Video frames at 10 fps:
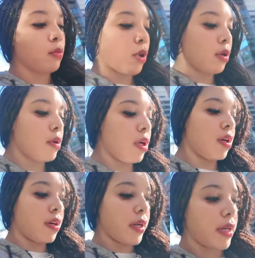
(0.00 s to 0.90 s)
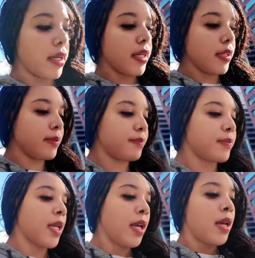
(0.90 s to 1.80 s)
roll call area,
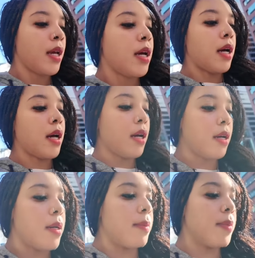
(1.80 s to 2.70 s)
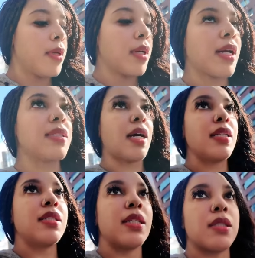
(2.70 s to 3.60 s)
because I
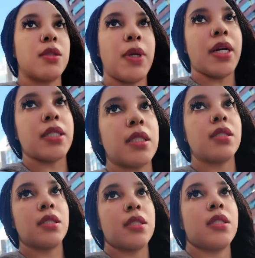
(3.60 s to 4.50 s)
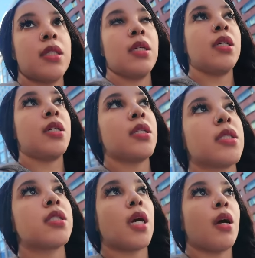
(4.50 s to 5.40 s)
need to get a suitcase.
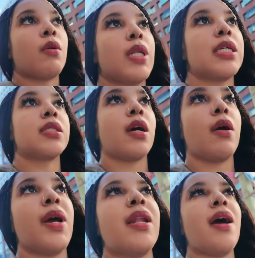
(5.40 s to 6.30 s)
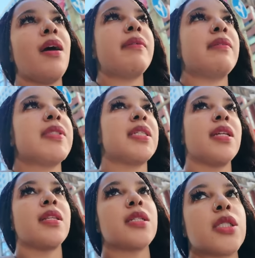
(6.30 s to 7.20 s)
So let's go. And I haven't even
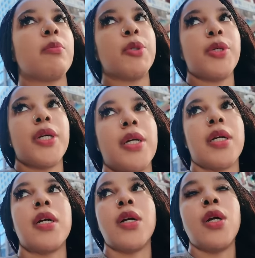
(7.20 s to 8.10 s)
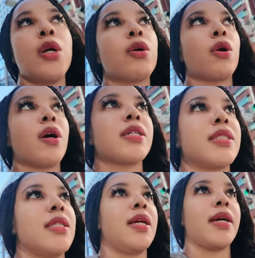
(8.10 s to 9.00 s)
seen the Shibuya crossing